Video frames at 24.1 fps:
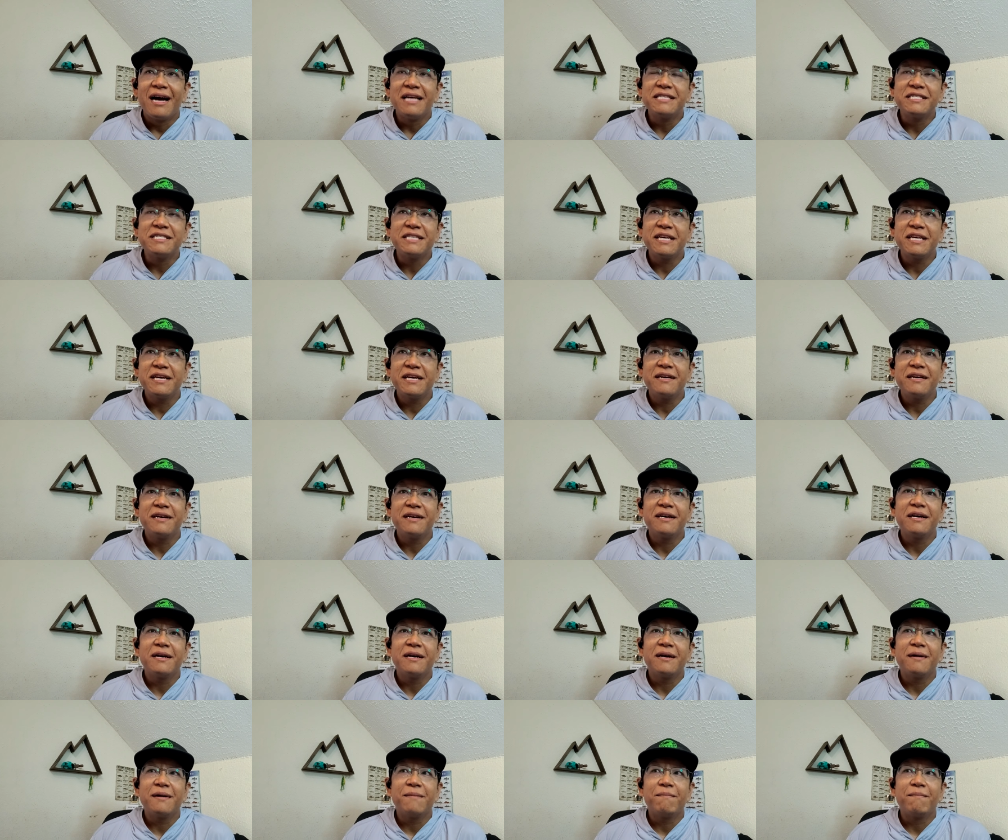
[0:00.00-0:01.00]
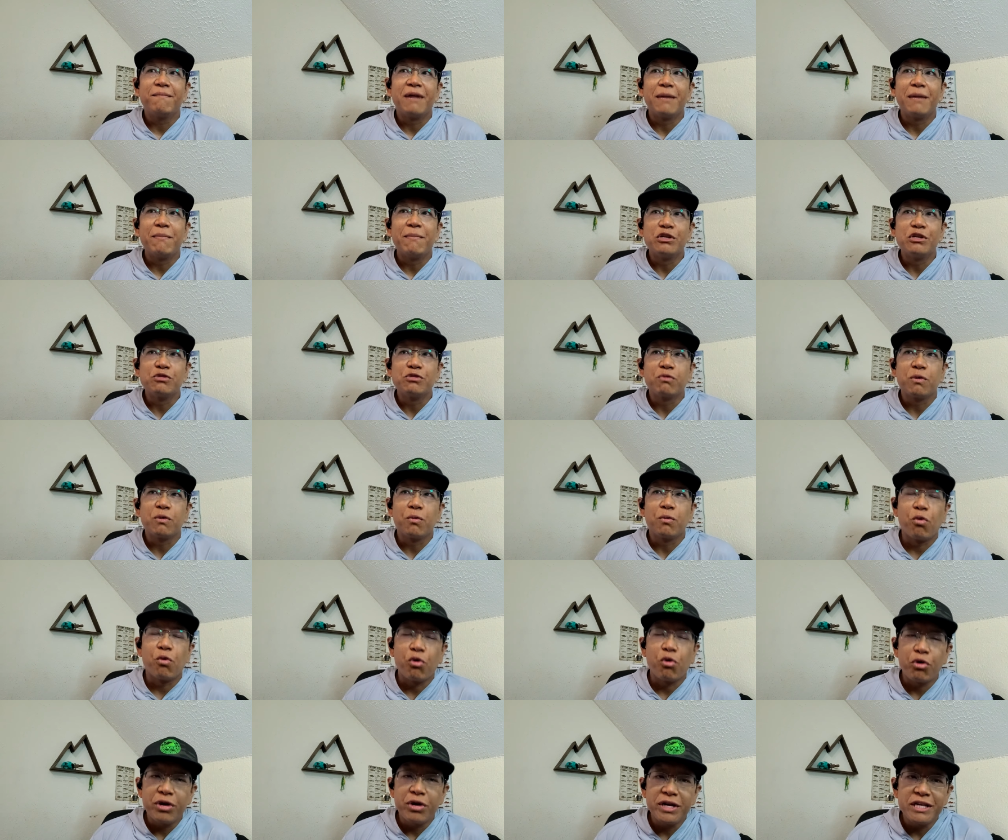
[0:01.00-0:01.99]
I'd say uh, my most
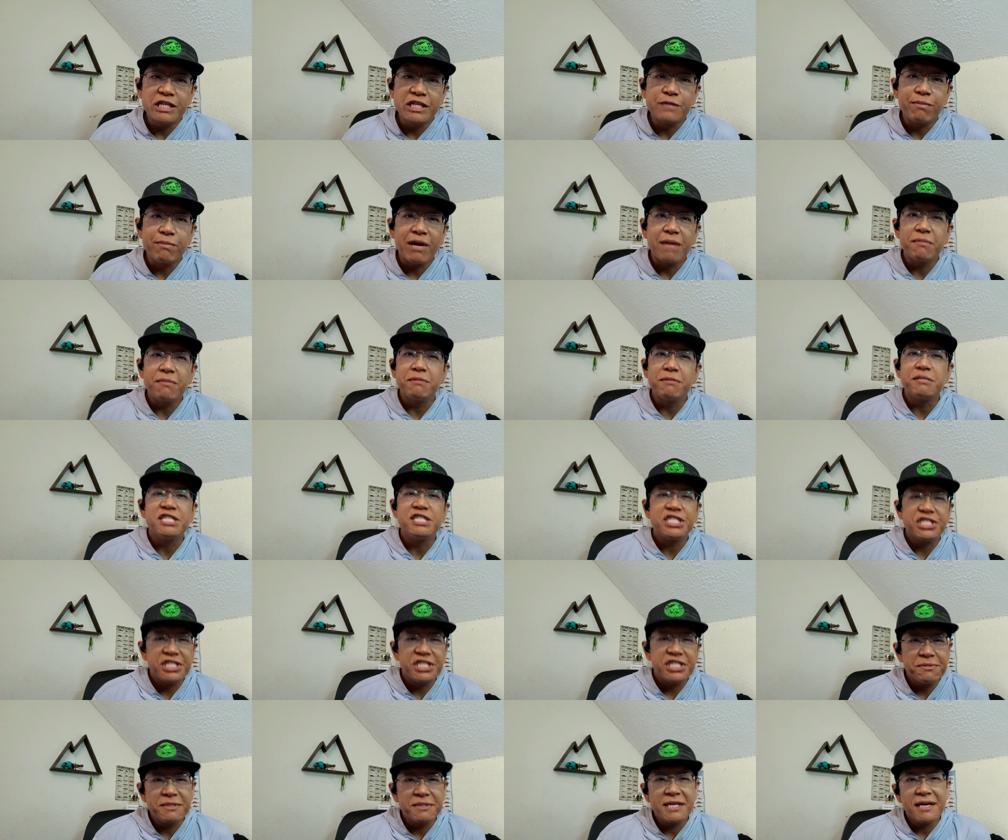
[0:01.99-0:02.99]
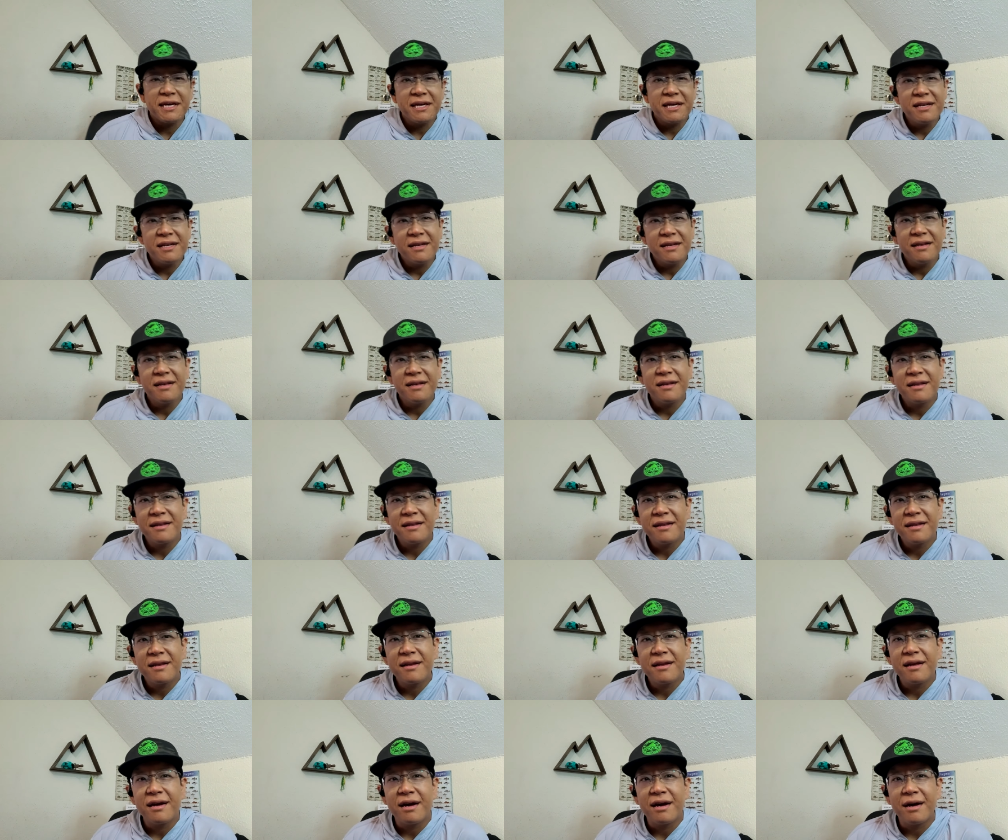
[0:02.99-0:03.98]
rewarding is probably sheep's head,
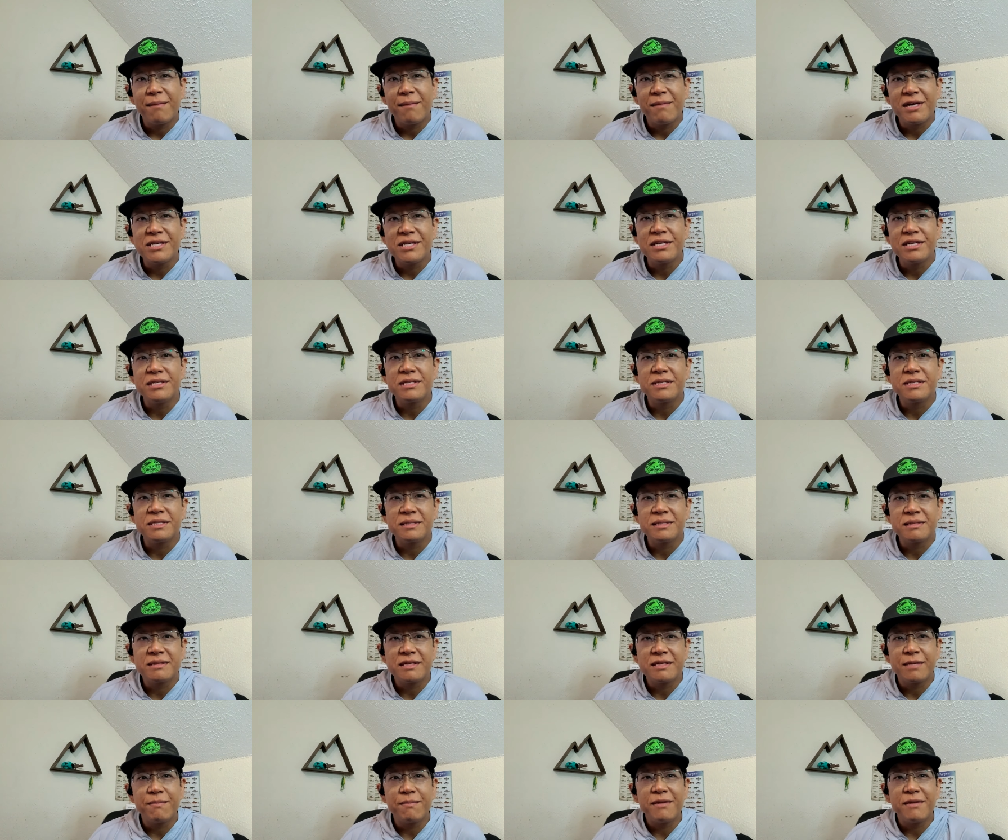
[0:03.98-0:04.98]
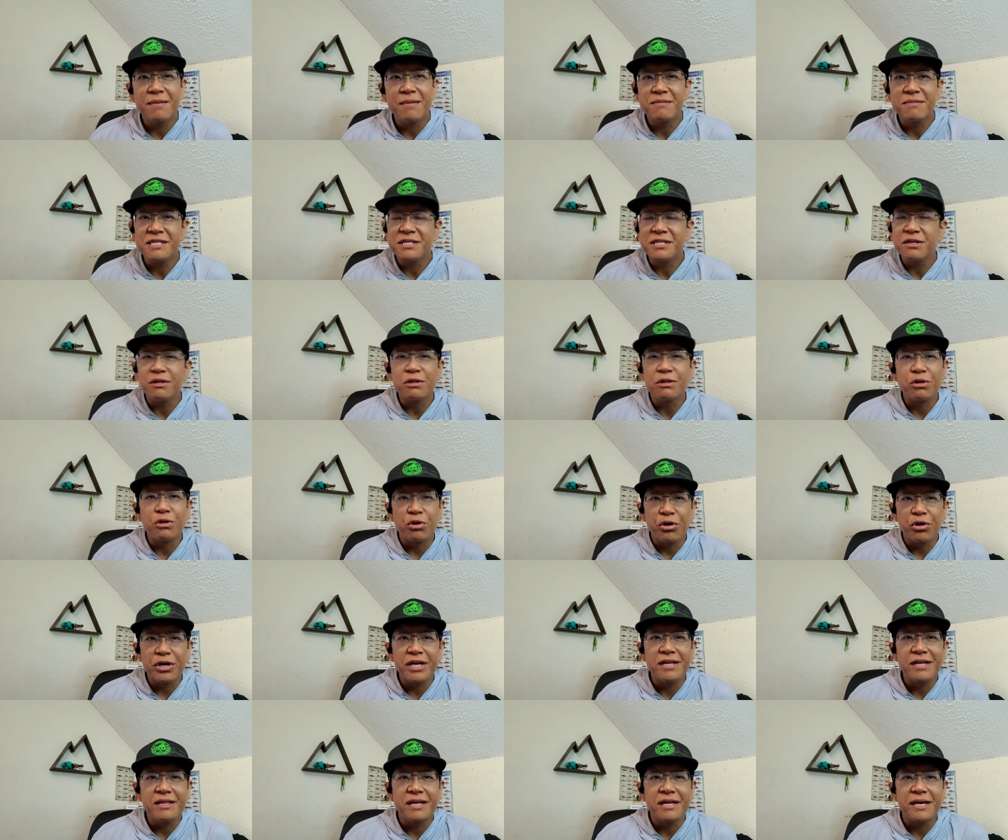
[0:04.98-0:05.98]
uh, because to me, I'm still
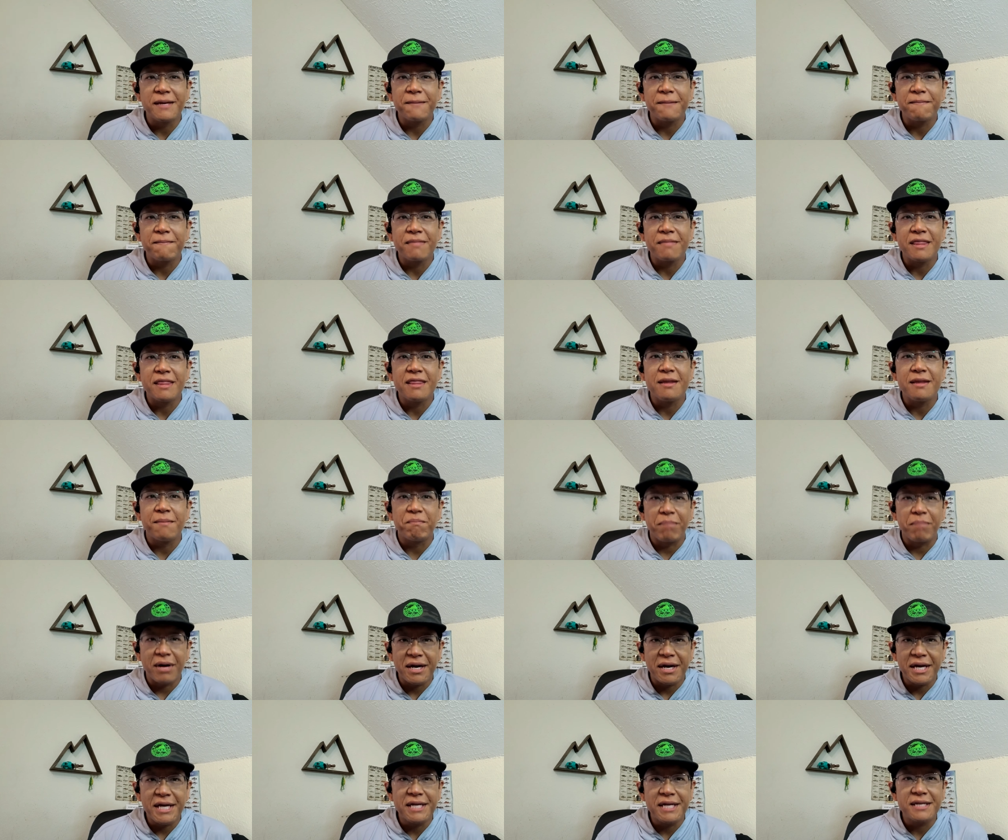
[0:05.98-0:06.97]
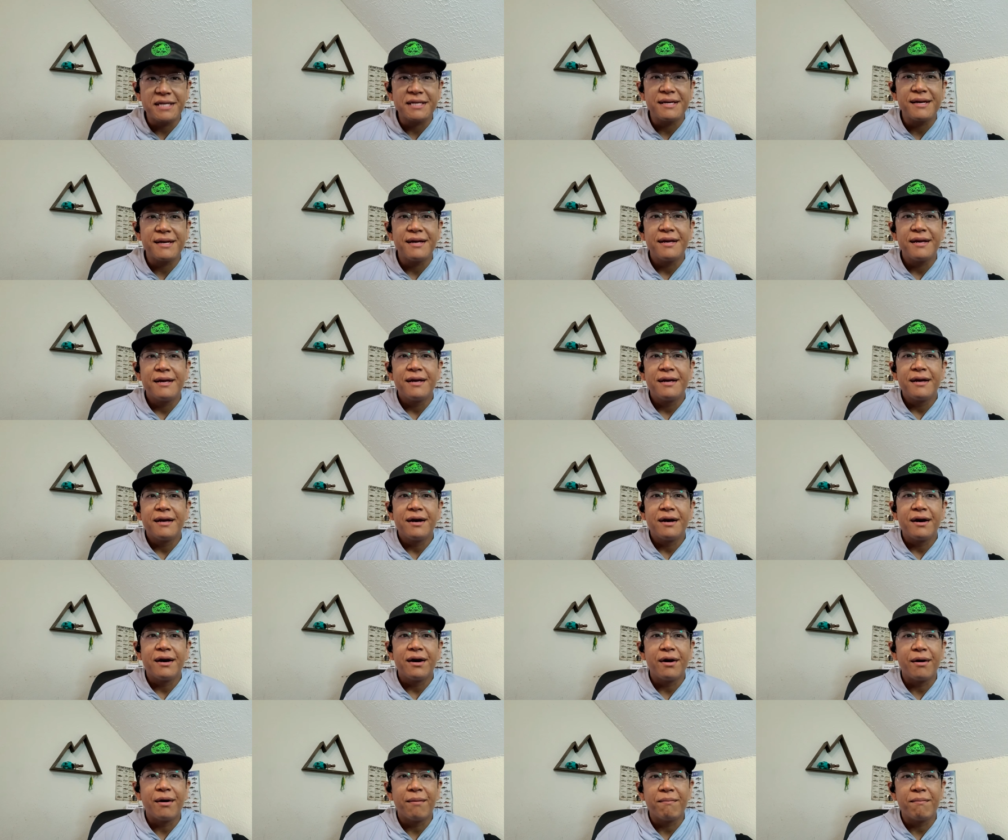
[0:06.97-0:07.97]
learning like the bite,
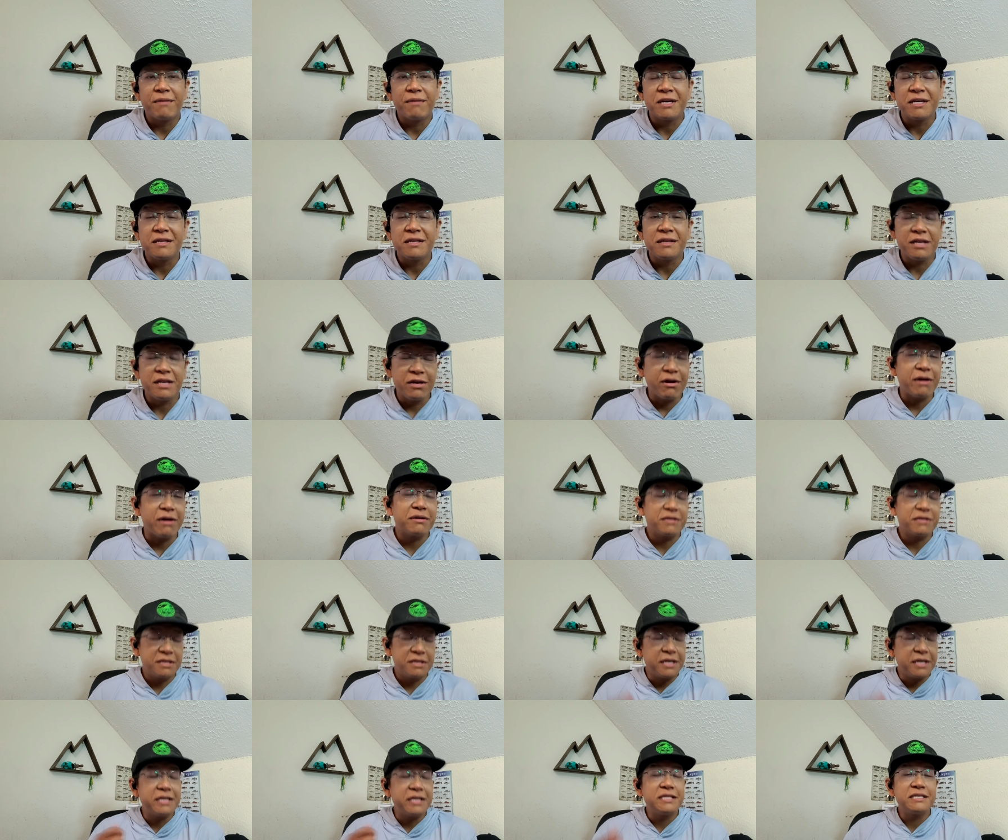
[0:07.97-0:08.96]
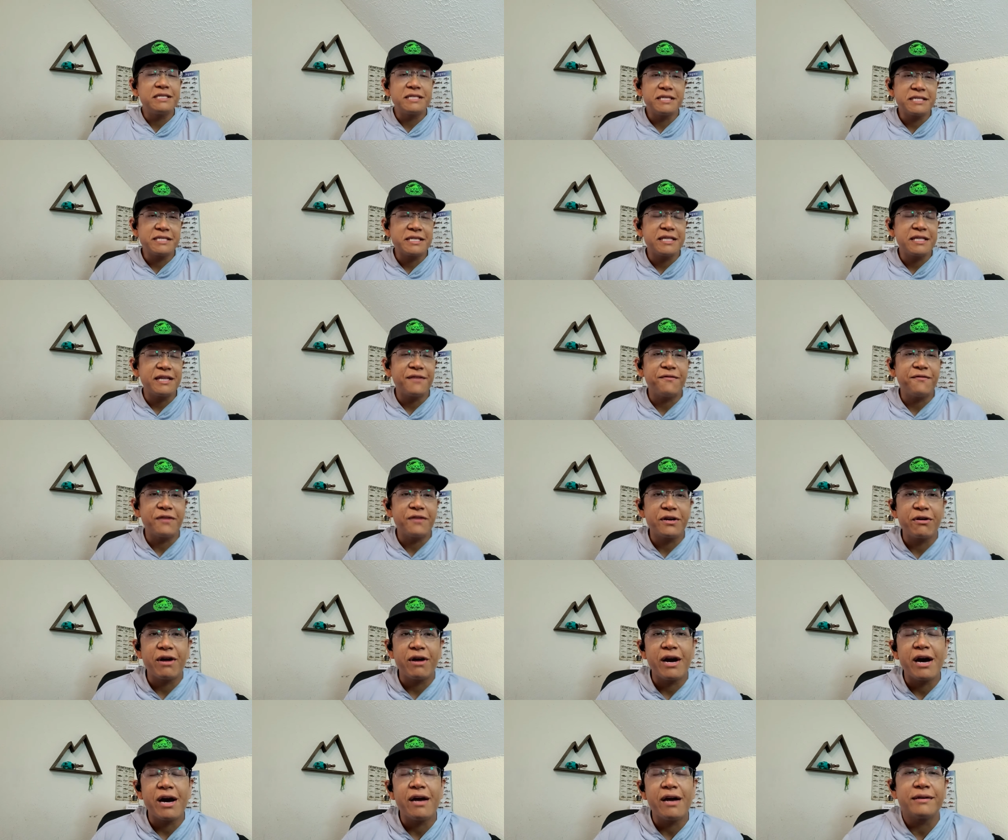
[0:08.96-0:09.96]
um, you know, to consistently
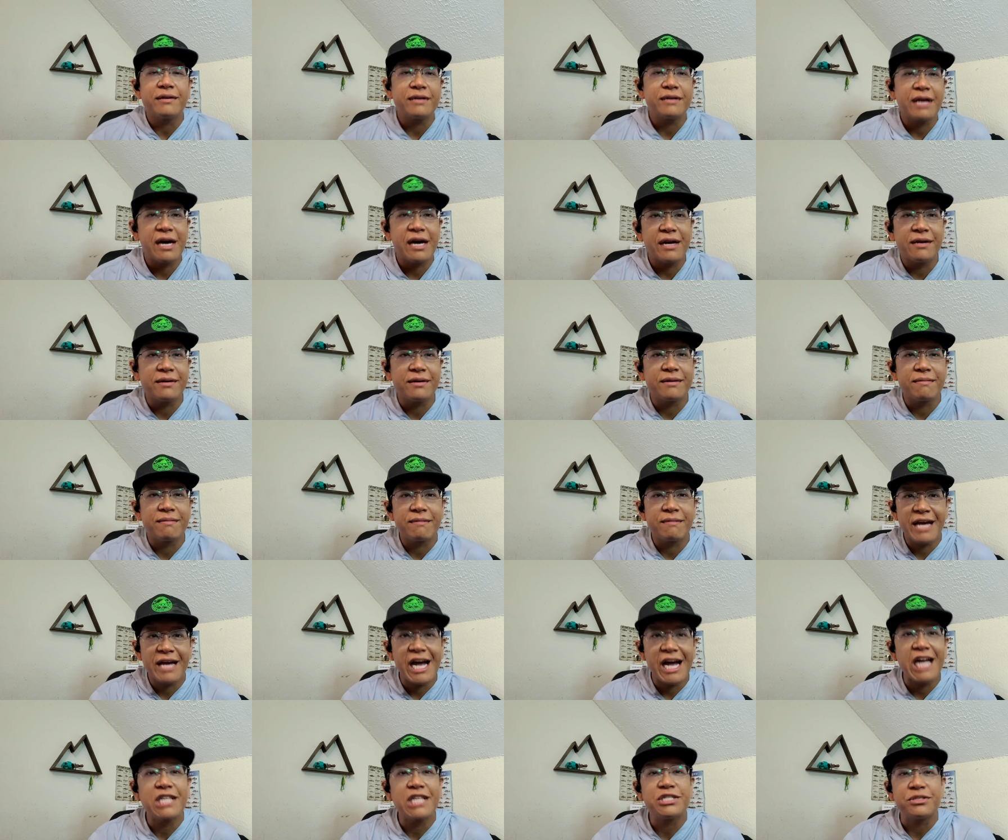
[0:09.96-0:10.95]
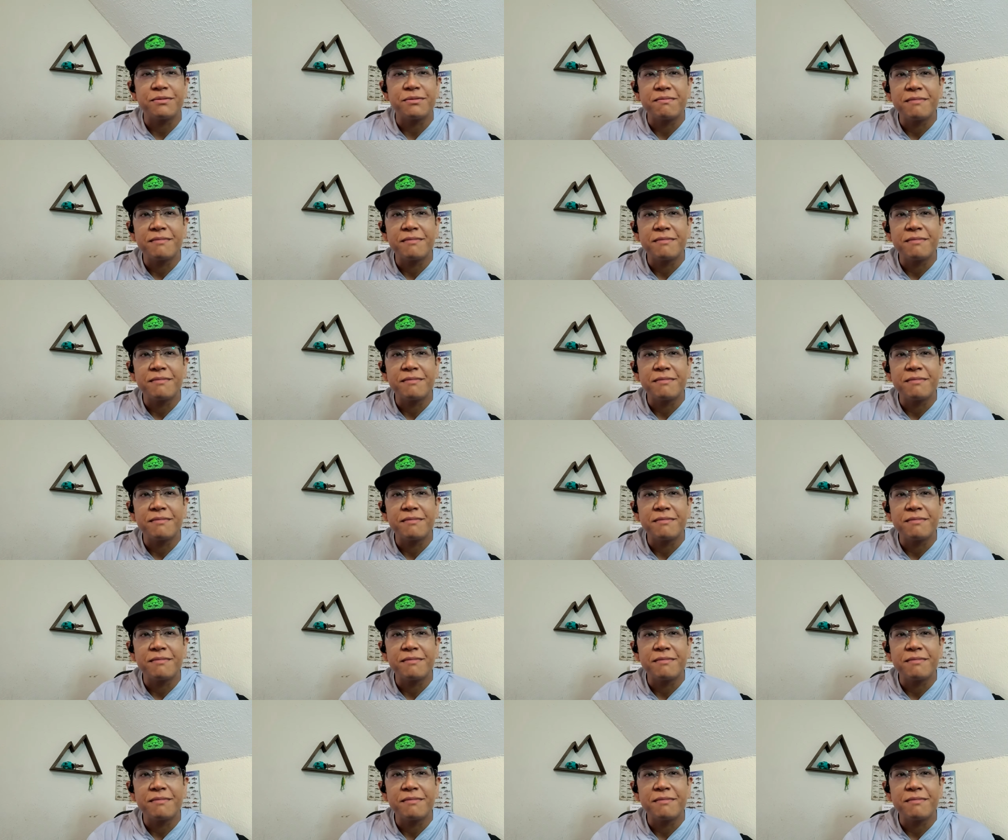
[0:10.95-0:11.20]
figure out how to Super how to soft, catch.